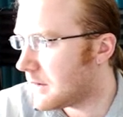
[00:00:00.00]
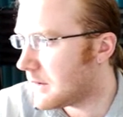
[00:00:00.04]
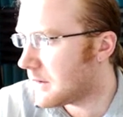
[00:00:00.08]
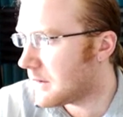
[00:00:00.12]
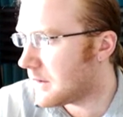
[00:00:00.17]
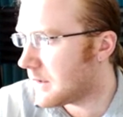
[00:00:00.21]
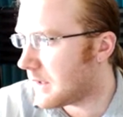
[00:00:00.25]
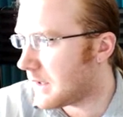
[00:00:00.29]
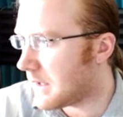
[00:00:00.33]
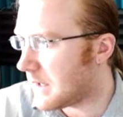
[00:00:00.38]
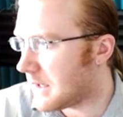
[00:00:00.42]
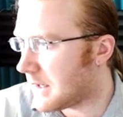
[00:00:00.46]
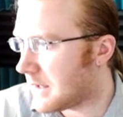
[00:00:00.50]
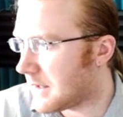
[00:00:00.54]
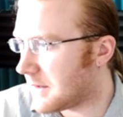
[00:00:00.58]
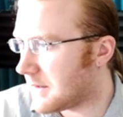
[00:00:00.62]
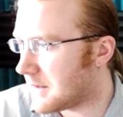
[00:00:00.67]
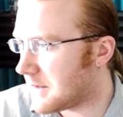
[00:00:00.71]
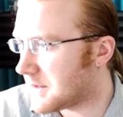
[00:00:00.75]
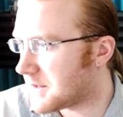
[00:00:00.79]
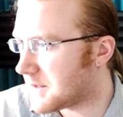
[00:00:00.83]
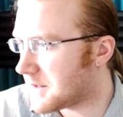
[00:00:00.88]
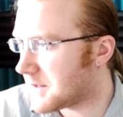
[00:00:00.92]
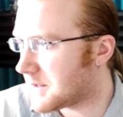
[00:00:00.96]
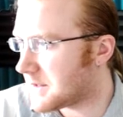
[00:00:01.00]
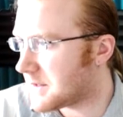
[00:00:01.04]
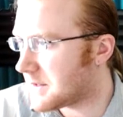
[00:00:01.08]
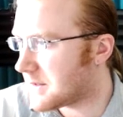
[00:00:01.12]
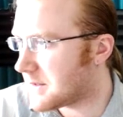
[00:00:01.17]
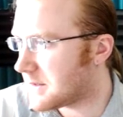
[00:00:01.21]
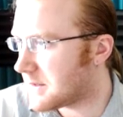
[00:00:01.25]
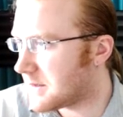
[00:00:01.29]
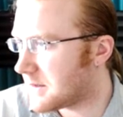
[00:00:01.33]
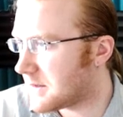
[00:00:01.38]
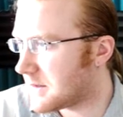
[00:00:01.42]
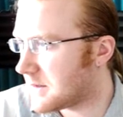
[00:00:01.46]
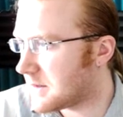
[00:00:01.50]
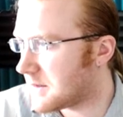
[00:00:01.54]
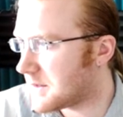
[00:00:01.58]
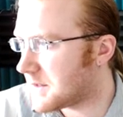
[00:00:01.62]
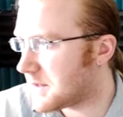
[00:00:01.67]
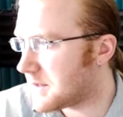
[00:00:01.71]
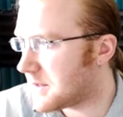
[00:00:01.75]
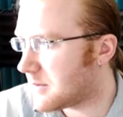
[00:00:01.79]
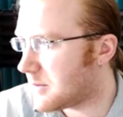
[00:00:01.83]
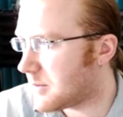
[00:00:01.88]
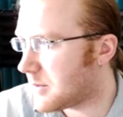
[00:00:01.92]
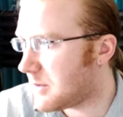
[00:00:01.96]
now. This
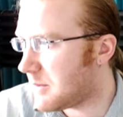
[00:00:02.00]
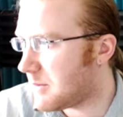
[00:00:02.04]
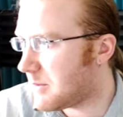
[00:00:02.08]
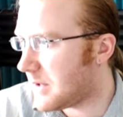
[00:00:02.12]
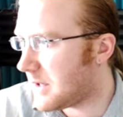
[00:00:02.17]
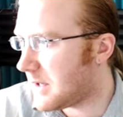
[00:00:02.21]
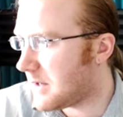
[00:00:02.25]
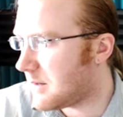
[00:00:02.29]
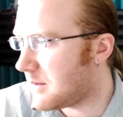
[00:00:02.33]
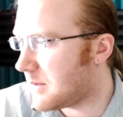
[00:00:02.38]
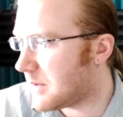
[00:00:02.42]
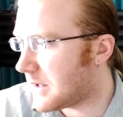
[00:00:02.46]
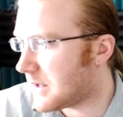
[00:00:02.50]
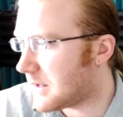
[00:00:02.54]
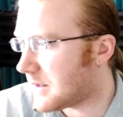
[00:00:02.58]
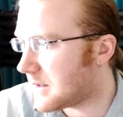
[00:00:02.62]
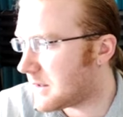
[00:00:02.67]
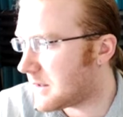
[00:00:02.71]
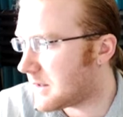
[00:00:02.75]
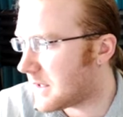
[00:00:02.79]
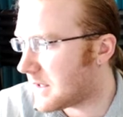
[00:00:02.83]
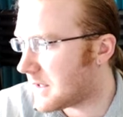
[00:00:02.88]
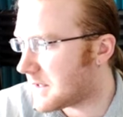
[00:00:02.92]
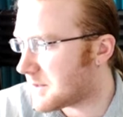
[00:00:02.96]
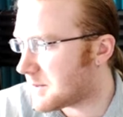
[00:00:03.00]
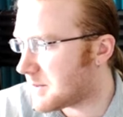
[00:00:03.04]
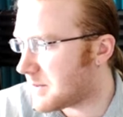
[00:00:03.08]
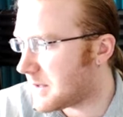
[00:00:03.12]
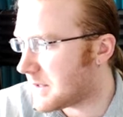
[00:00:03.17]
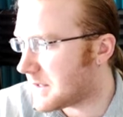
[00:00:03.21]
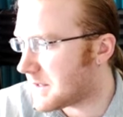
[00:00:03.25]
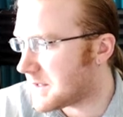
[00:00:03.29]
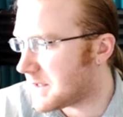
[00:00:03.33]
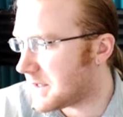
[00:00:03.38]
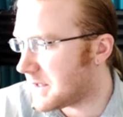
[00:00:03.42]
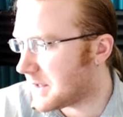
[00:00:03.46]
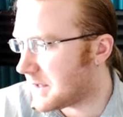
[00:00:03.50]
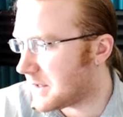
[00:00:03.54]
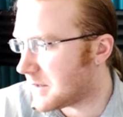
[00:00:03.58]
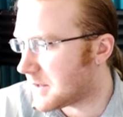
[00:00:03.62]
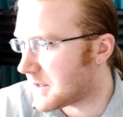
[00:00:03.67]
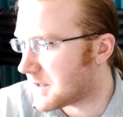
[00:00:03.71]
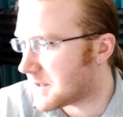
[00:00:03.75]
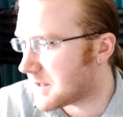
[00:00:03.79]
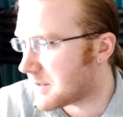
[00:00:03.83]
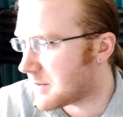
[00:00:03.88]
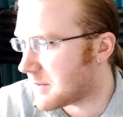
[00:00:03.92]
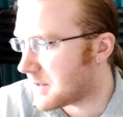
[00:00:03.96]
still pretty big, but not as big as dealing with
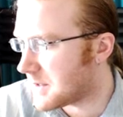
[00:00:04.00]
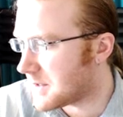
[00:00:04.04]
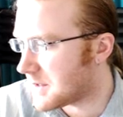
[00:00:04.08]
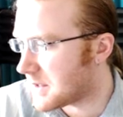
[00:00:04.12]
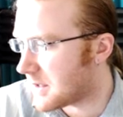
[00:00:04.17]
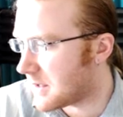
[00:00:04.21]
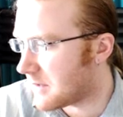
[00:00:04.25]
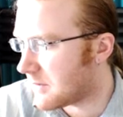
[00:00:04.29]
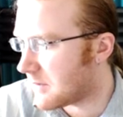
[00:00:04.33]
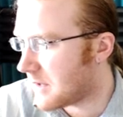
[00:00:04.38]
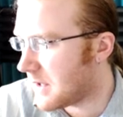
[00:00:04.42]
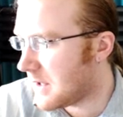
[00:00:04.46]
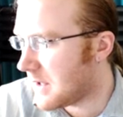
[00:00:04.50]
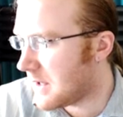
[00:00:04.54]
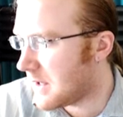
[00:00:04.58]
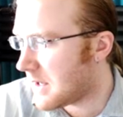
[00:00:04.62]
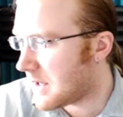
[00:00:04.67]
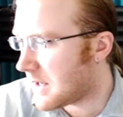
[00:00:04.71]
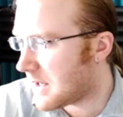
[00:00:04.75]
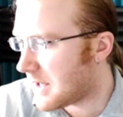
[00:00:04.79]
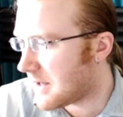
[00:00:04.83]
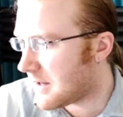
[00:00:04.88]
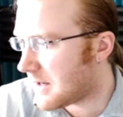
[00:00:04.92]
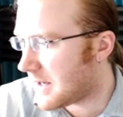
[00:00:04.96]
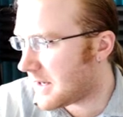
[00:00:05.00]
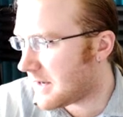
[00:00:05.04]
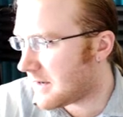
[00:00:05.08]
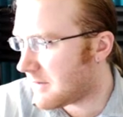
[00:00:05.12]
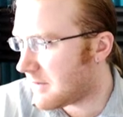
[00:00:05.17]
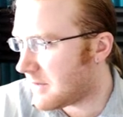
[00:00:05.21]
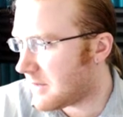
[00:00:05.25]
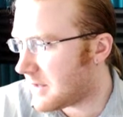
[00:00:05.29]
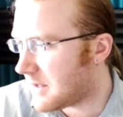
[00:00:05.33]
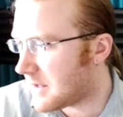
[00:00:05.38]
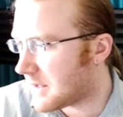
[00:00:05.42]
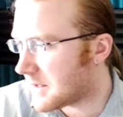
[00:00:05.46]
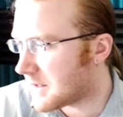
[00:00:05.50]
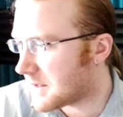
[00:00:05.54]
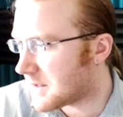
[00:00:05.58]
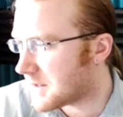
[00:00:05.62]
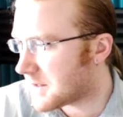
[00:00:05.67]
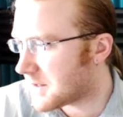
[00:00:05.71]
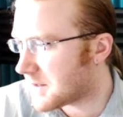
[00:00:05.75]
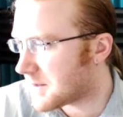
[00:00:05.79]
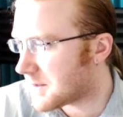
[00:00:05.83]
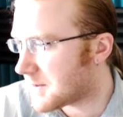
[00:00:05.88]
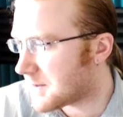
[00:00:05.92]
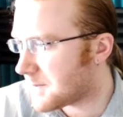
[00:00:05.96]
some of this stuff. Now that I have
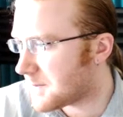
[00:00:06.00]
this,